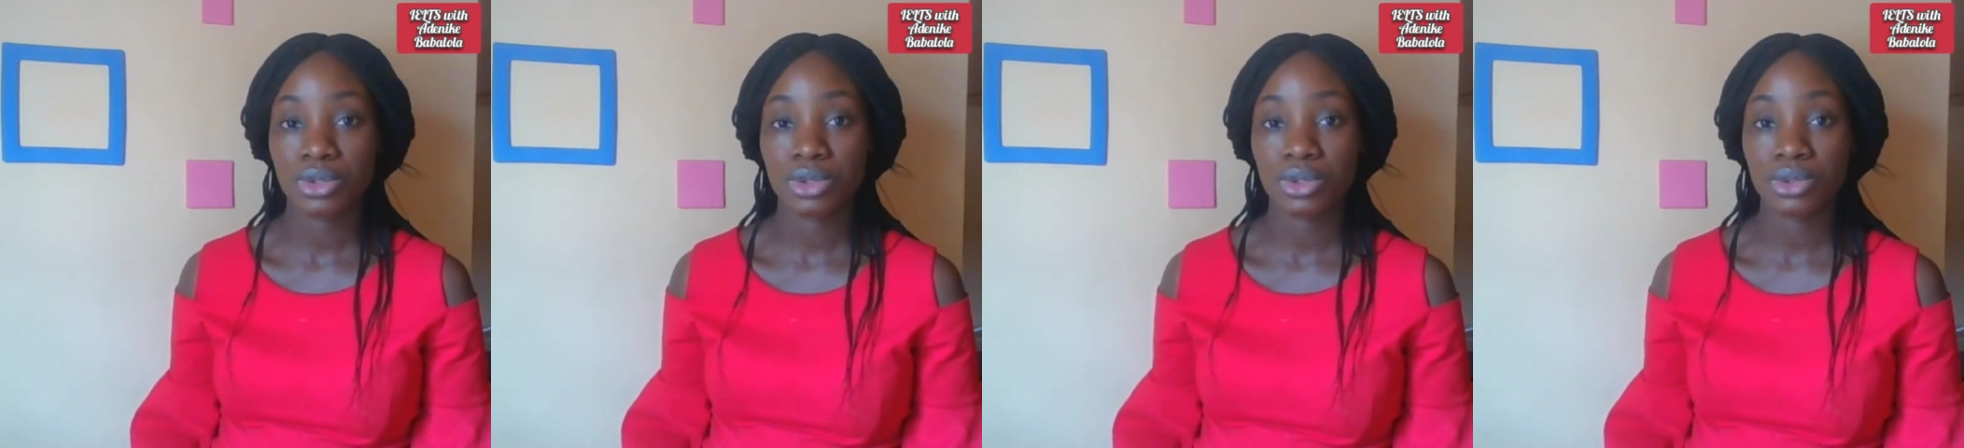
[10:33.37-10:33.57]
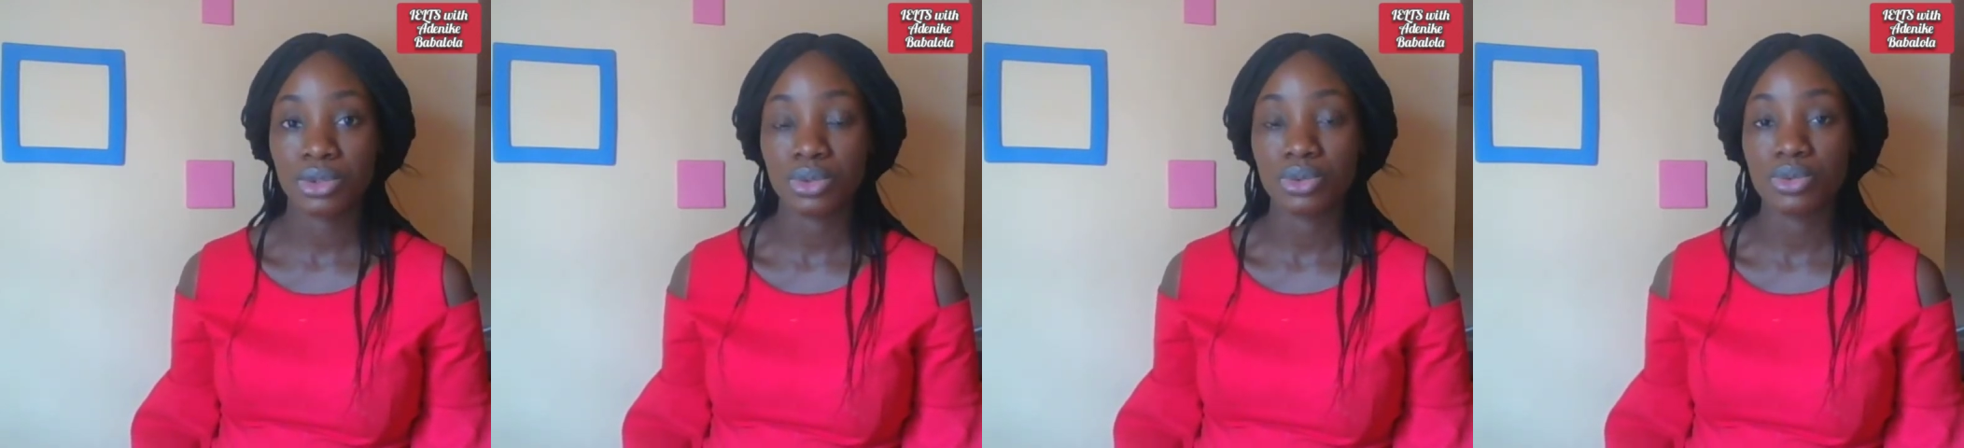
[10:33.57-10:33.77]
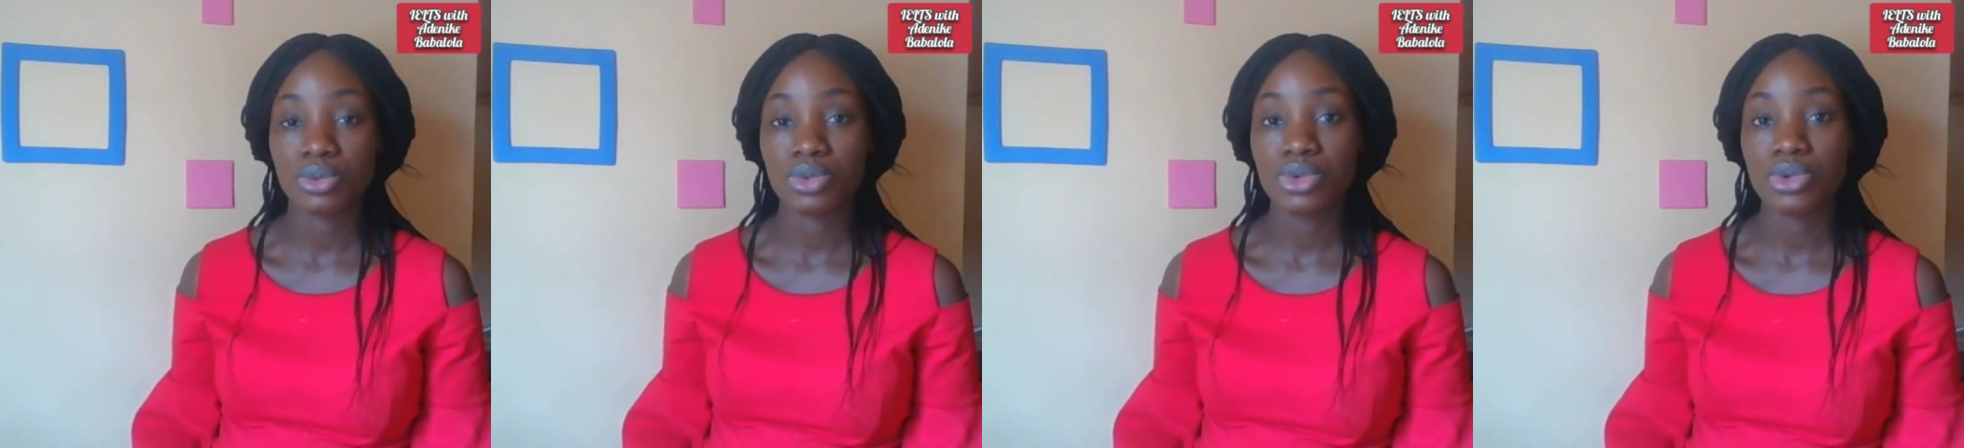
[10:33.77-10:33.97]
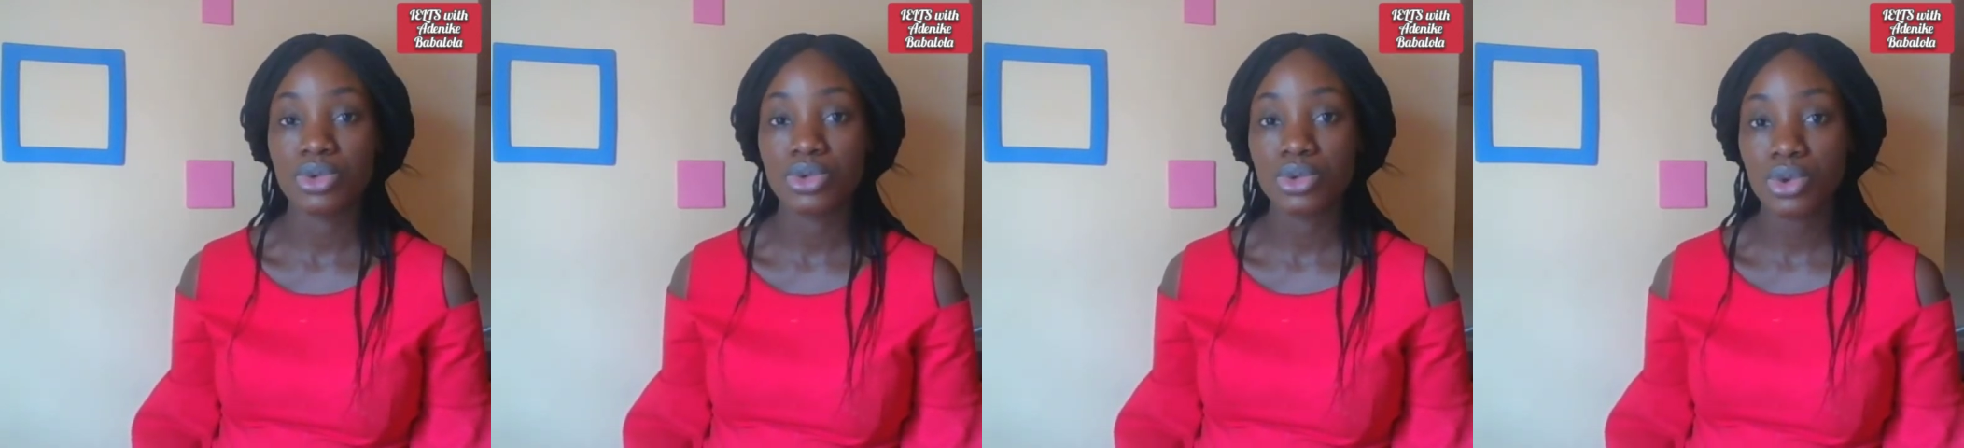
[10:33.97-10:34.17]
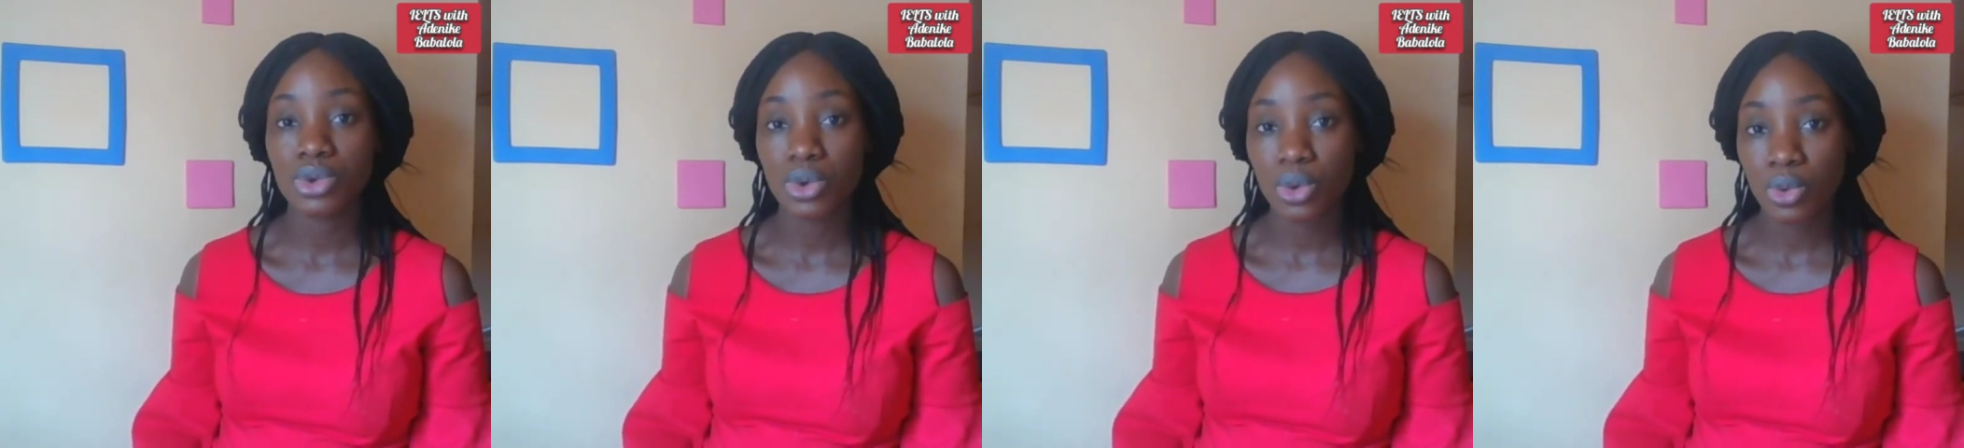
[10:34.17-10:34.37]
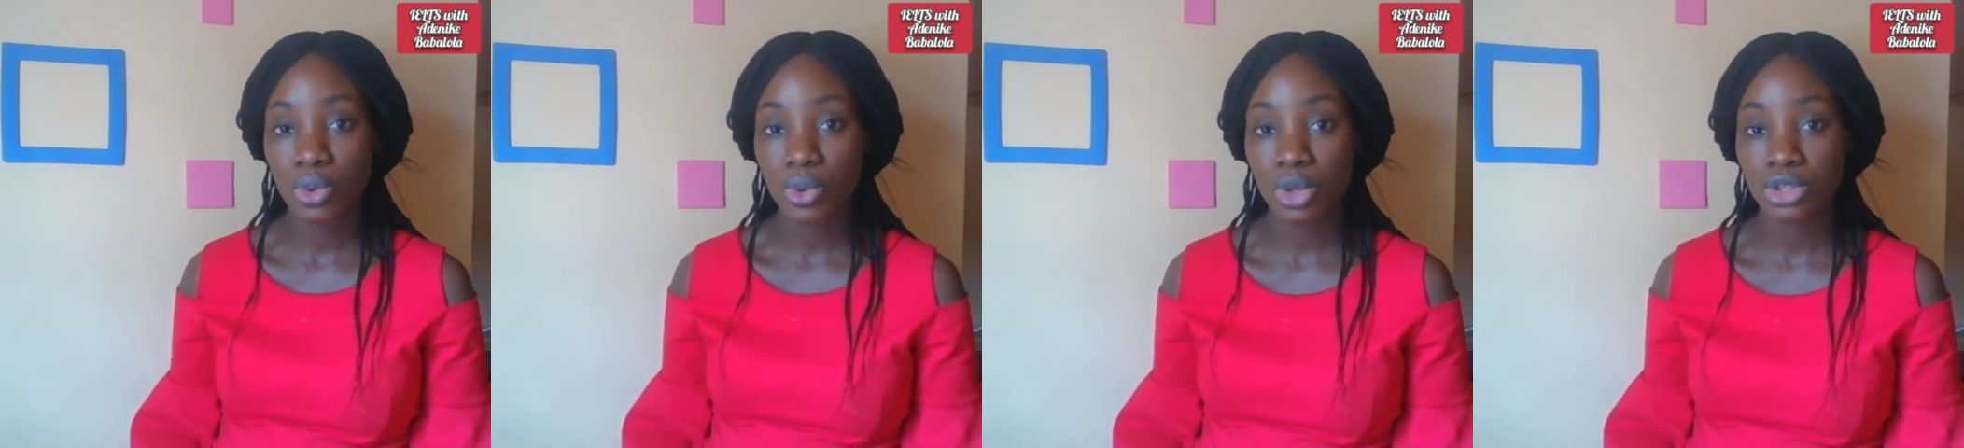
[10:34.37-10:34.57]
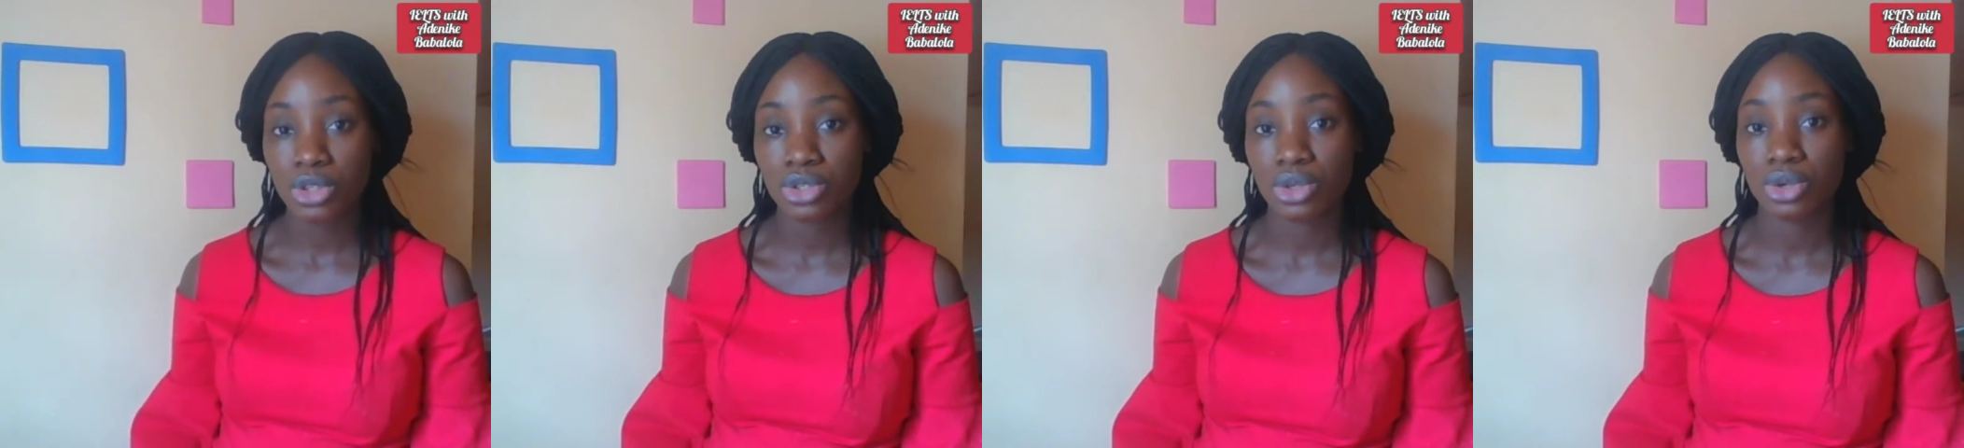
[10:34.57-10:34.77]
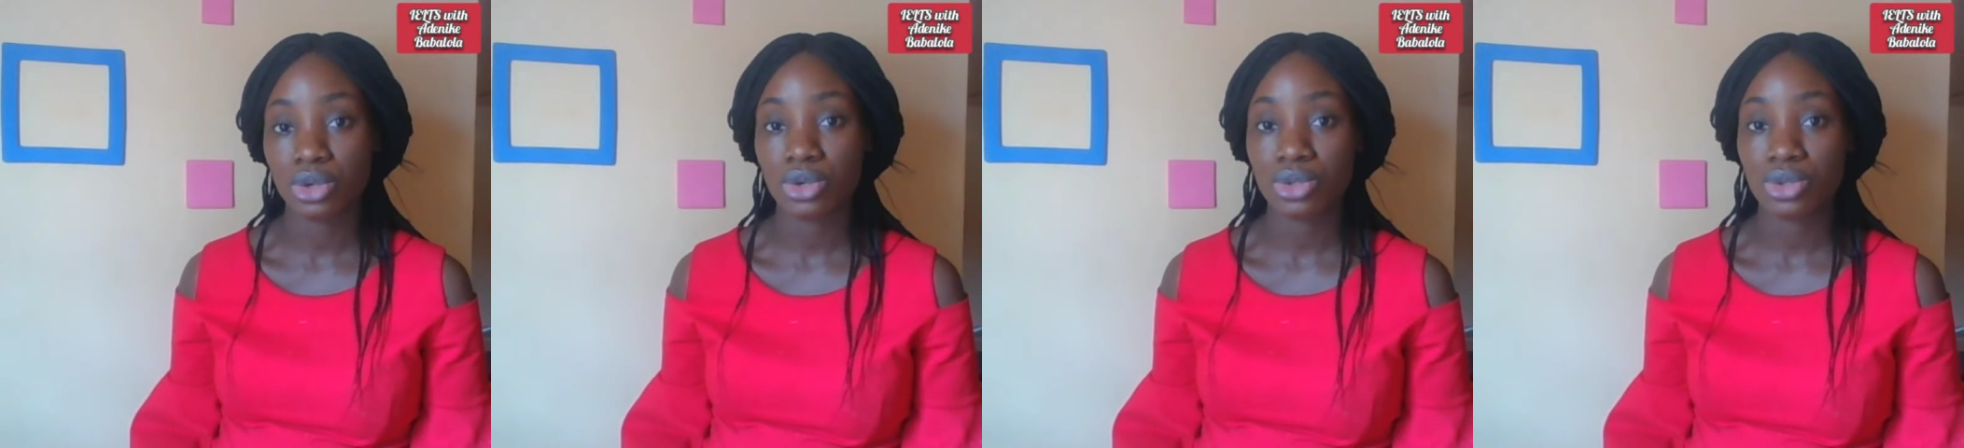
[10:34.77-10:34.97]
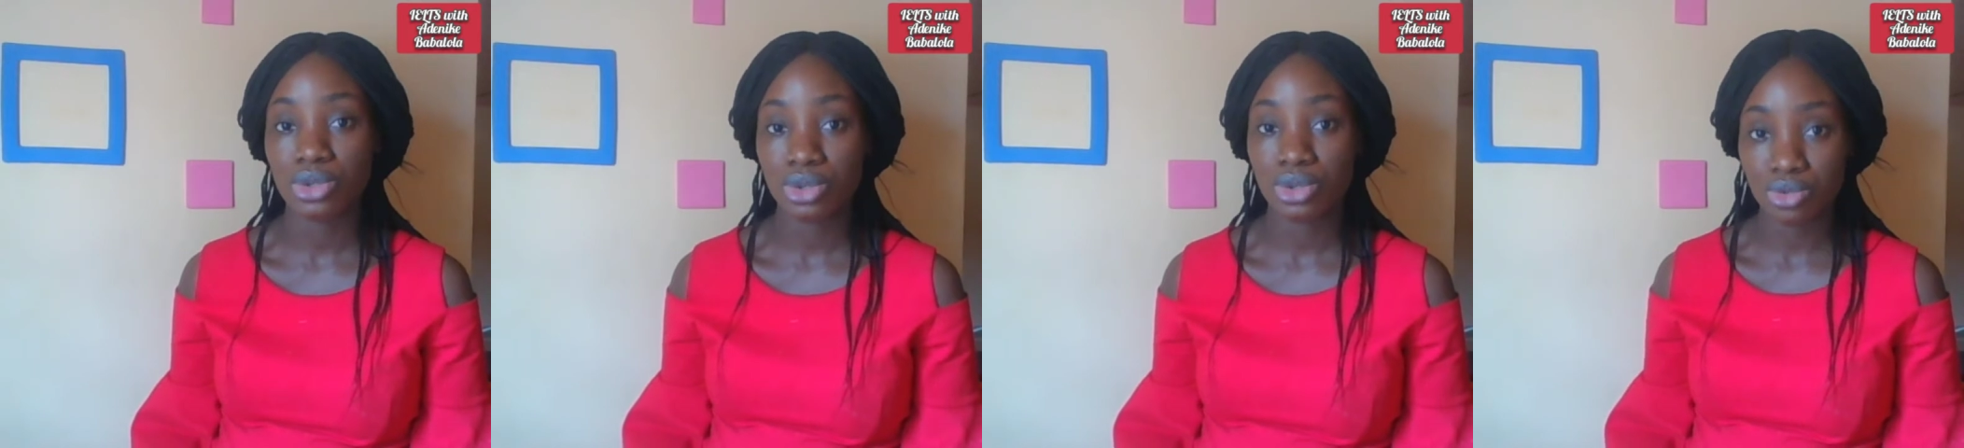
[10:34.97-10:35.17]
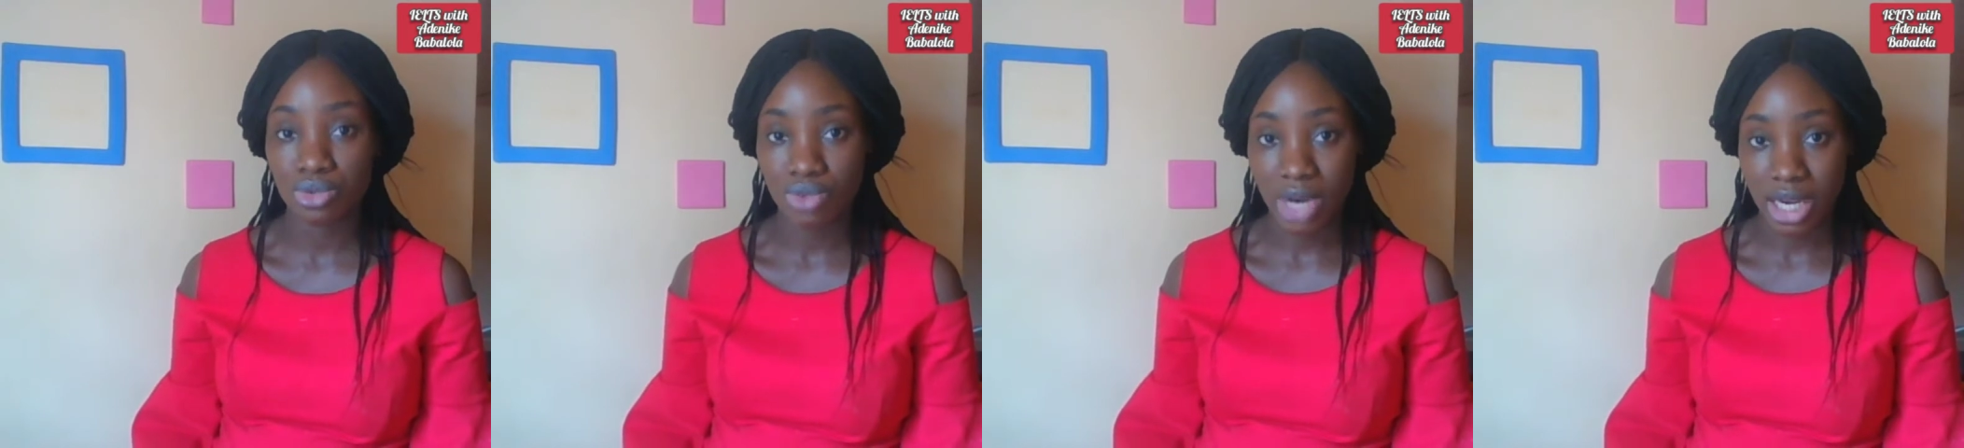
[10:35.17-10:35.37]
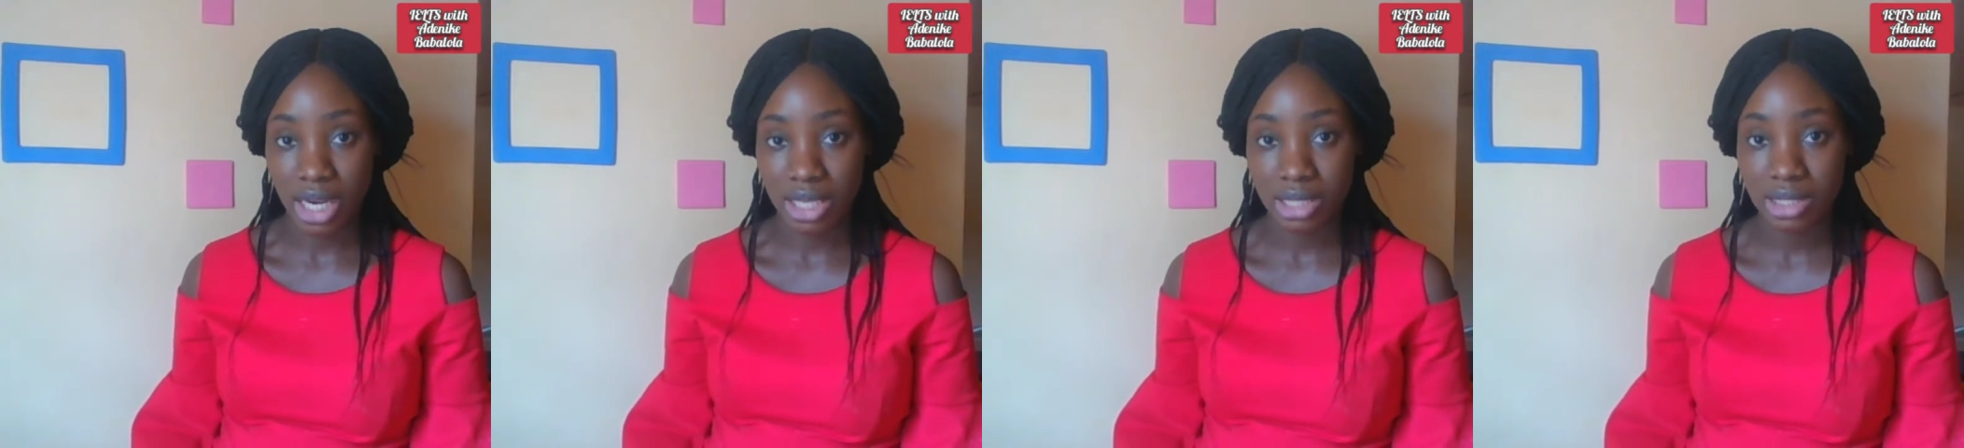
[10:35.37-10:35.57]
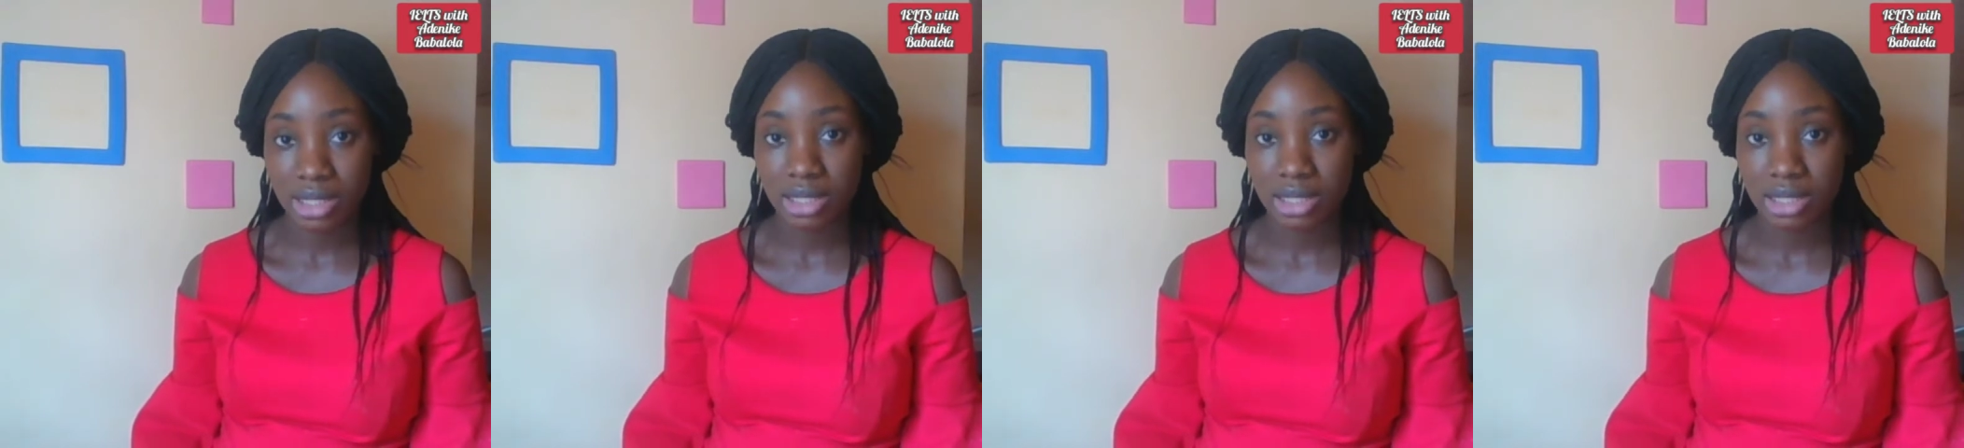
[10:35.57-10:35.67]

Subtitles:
to know what you're going to write